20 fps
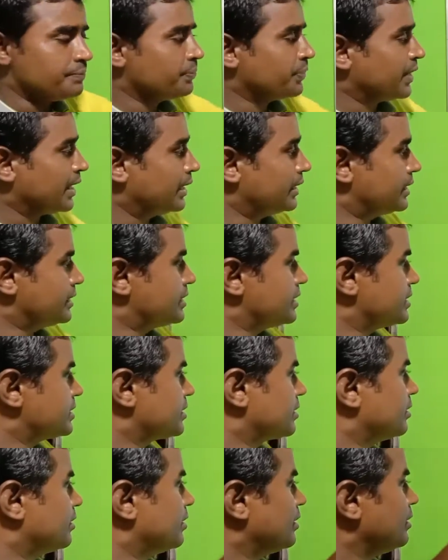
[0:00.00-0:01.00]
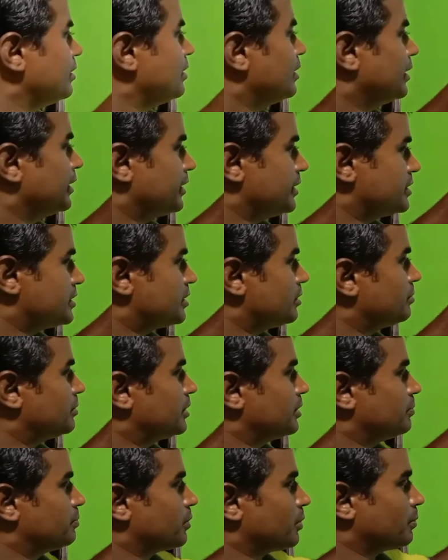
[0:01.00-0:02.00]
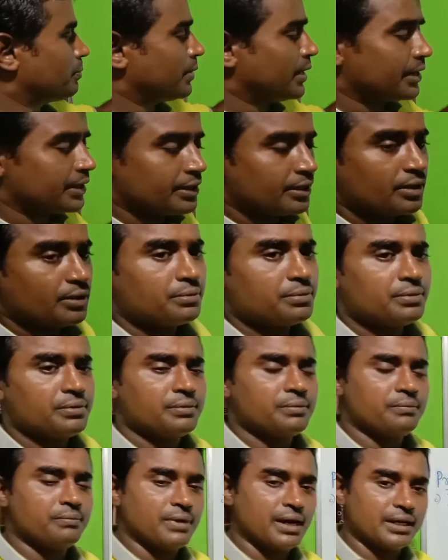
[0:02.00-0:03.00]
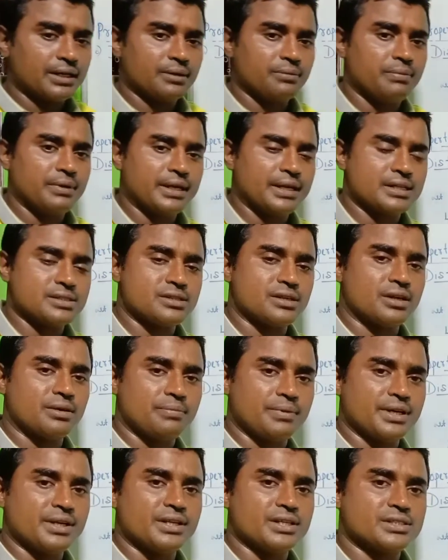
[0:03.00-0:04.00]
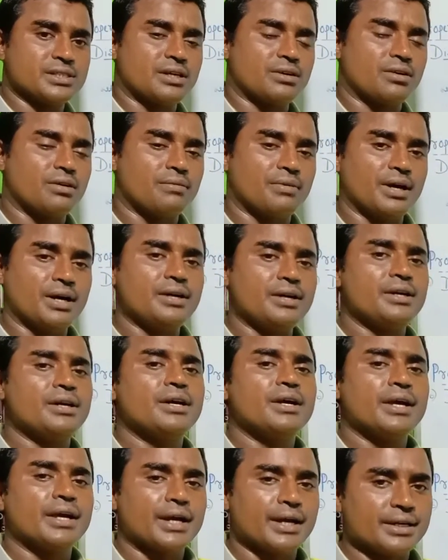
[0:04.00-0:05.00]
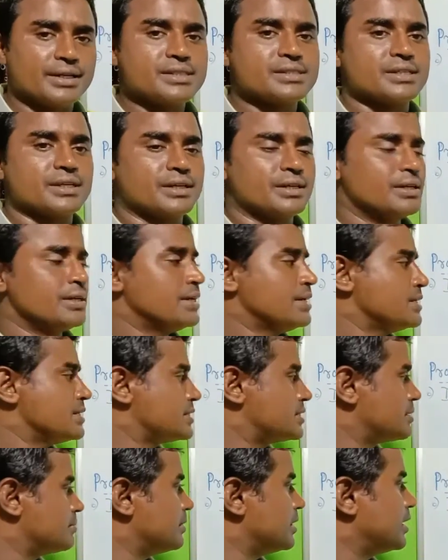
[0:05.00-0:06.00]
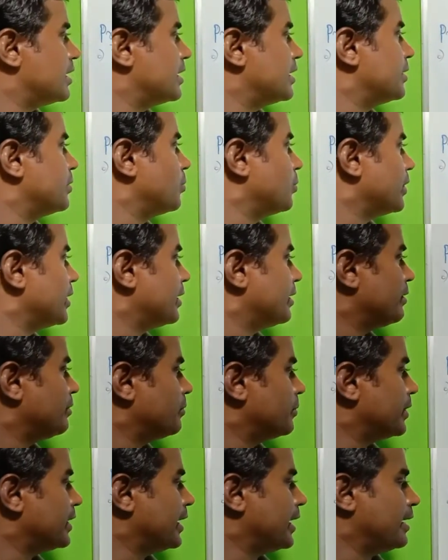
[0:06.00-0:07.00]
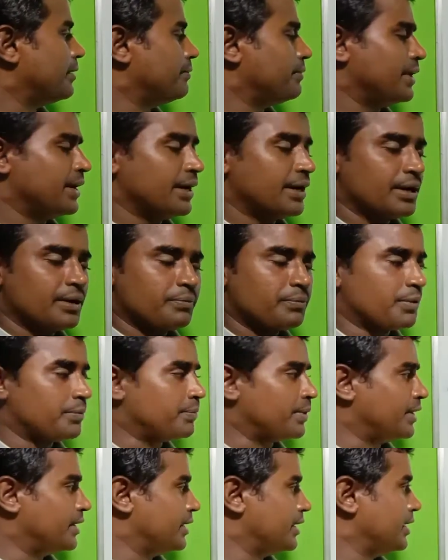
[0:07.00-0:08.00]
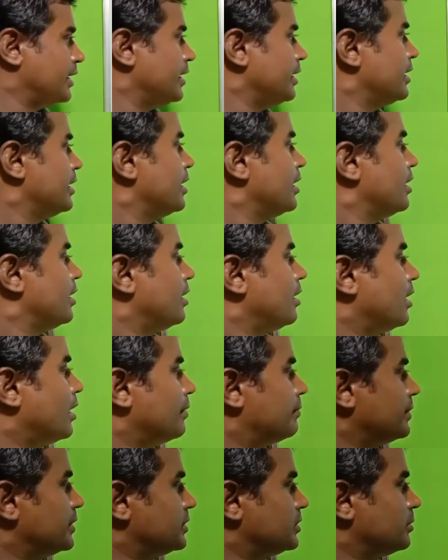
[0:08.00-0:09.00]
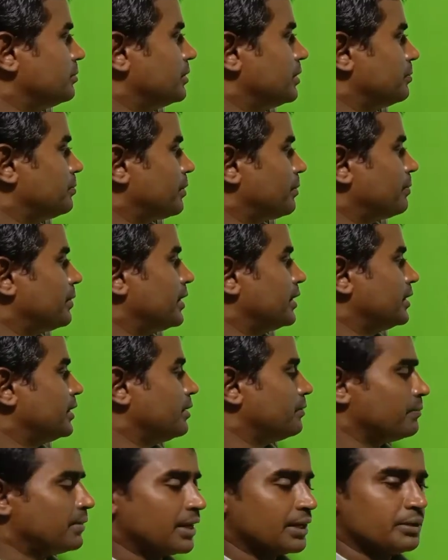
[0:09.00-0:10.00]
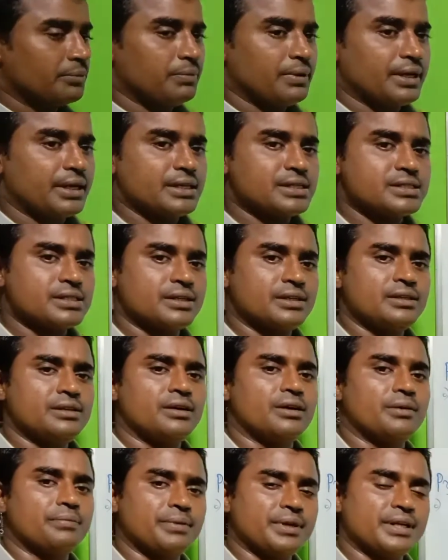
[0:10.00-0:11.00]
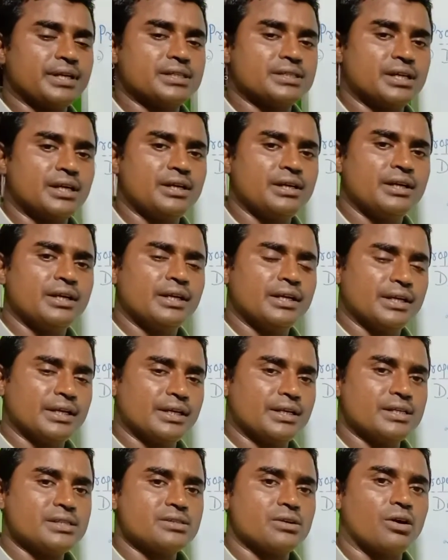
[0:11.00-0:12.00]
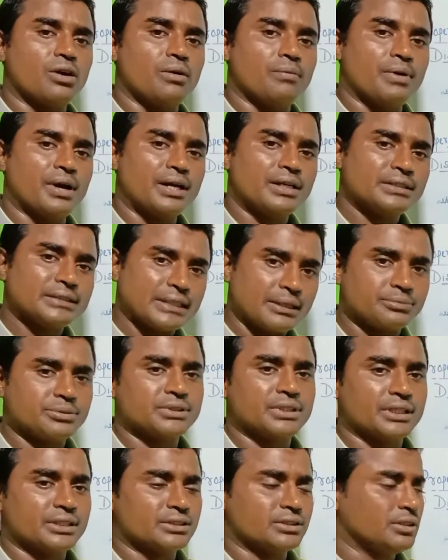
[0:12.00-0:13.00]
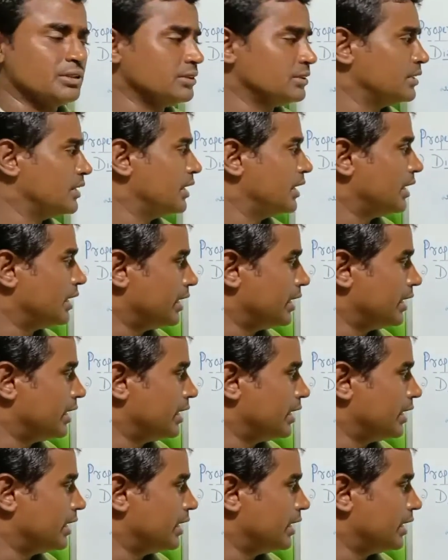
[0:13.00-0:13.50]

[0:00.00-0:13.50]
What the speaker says: This is called distributive property of multiplication of integer over addition. Similarly, we have another property of distributive property of multiplication of integer. It is over subtractions.